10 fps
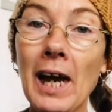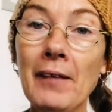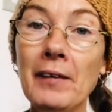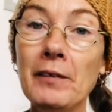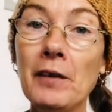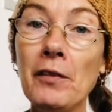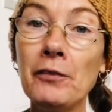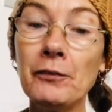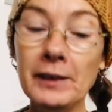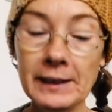And there are
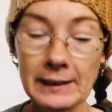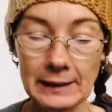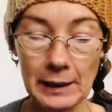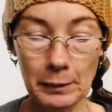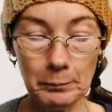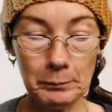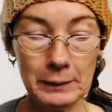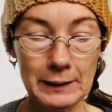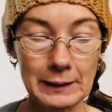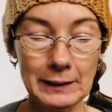3
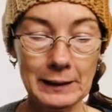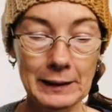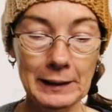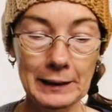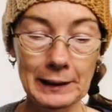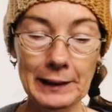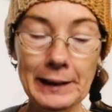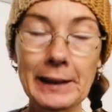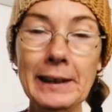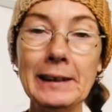steps
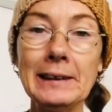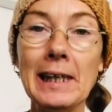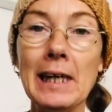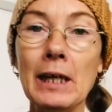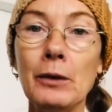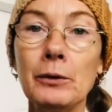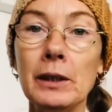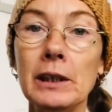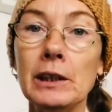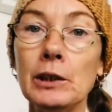leading down
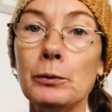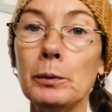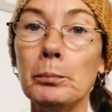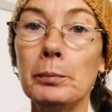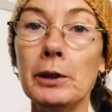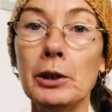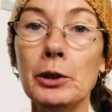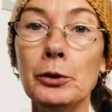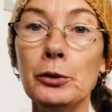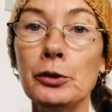into a
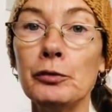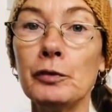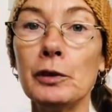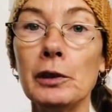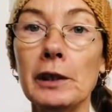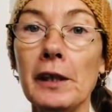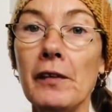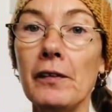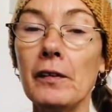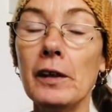beautiful
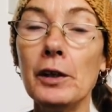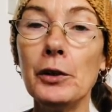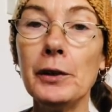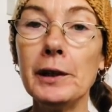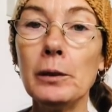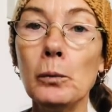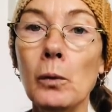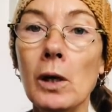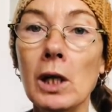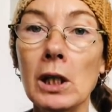ethereal
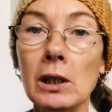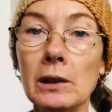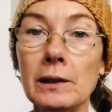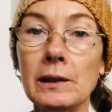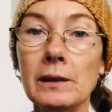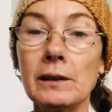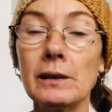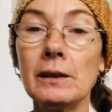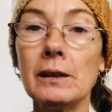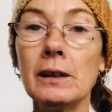world,
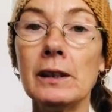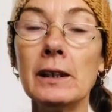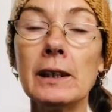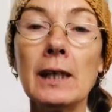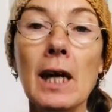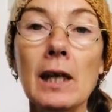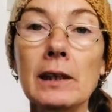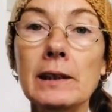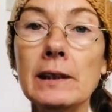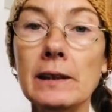
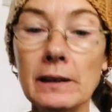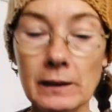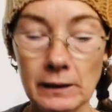colours